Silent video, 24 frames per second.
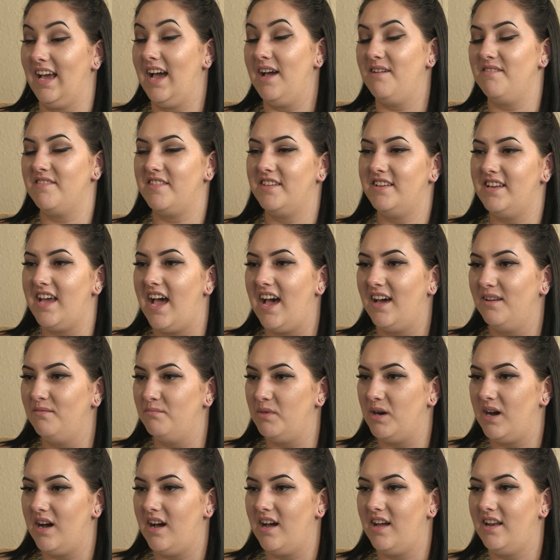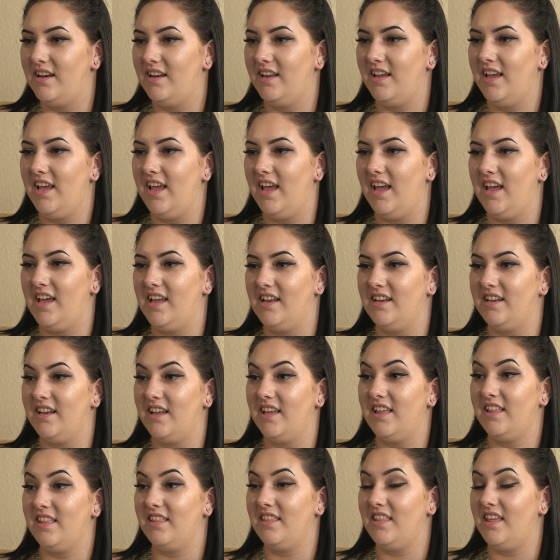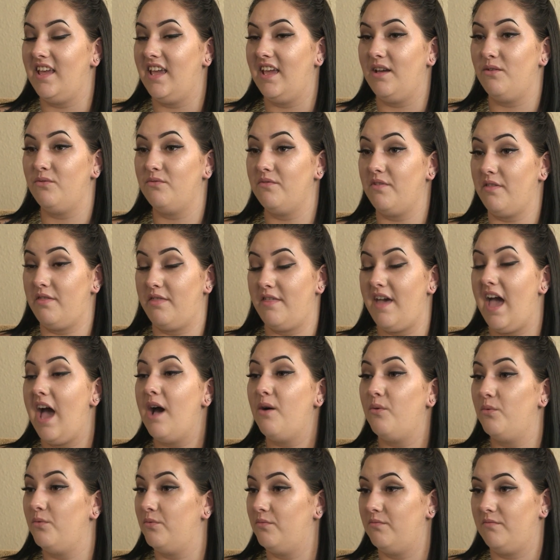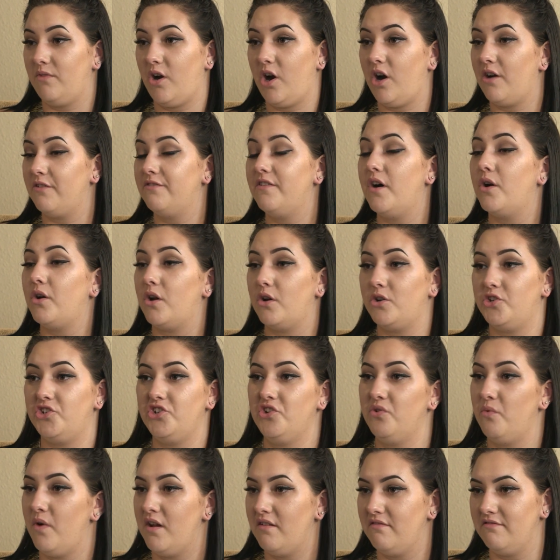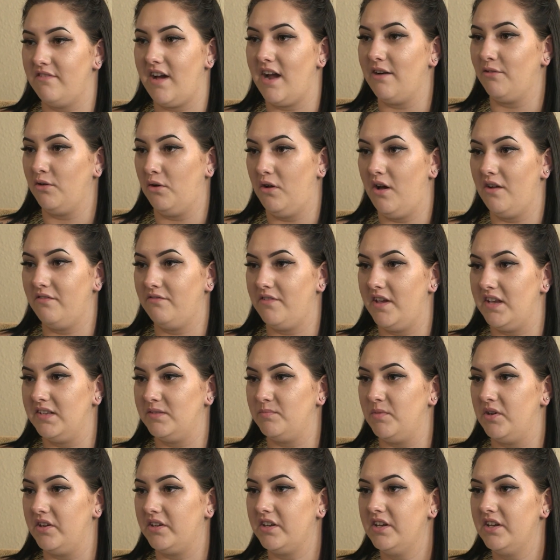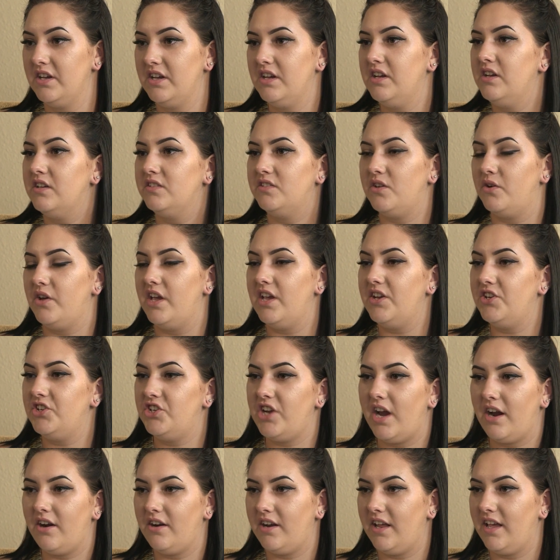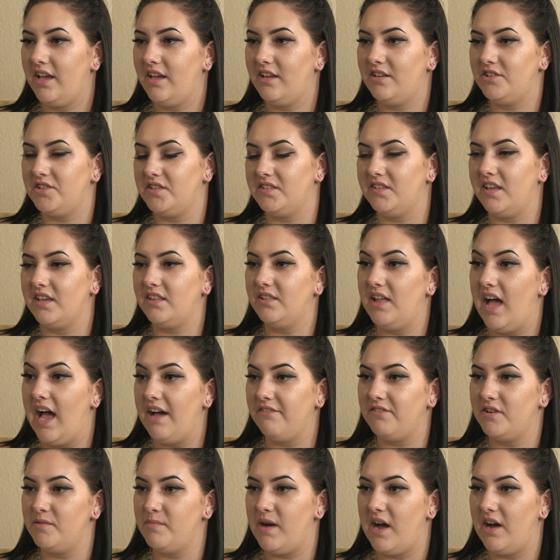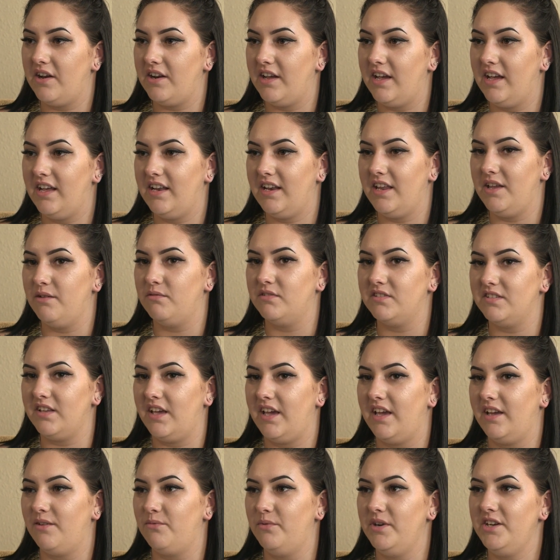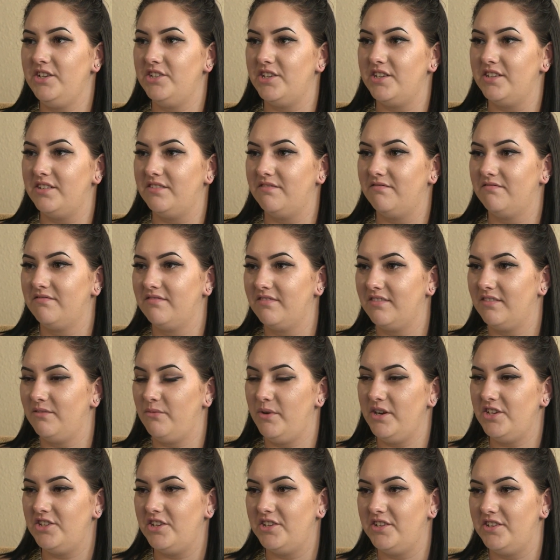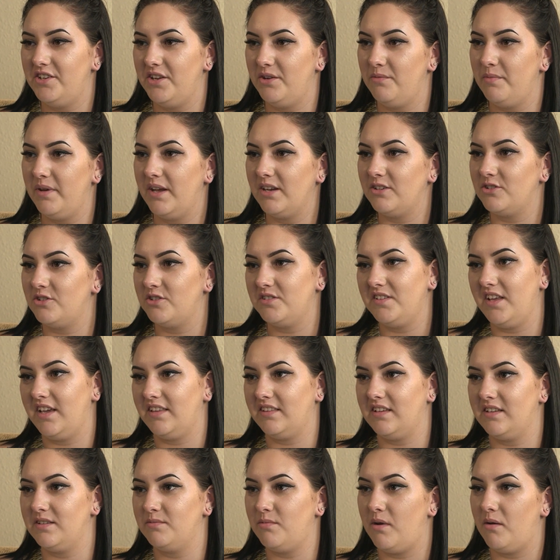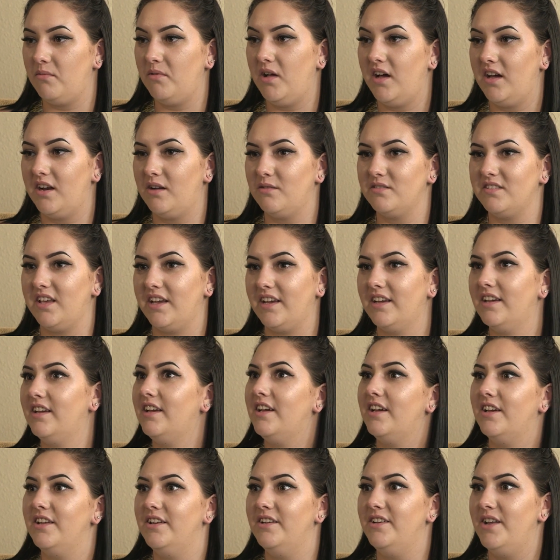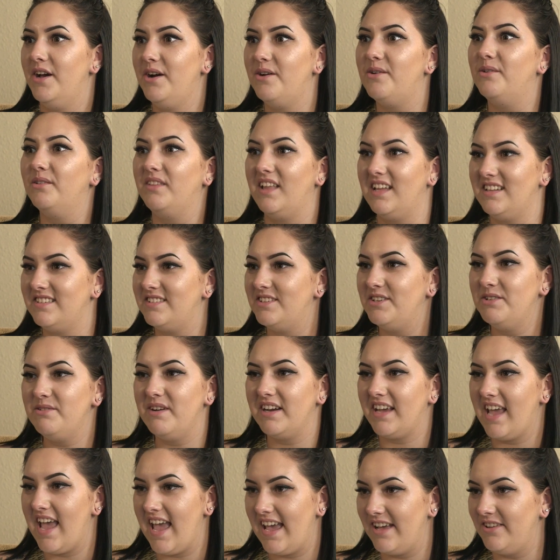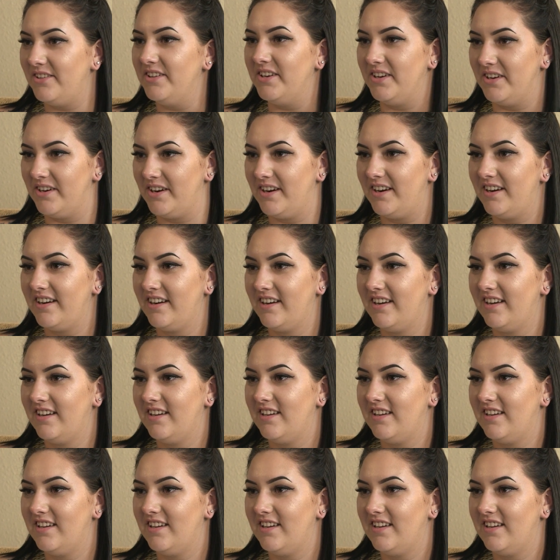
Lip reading: guy with a dad bod, and her photo shoot went viral on Facebook. So he shared it, just like laughing about it, and he was like, we should do pictures like this, blah blah. And I was like, no, let's do a calendar.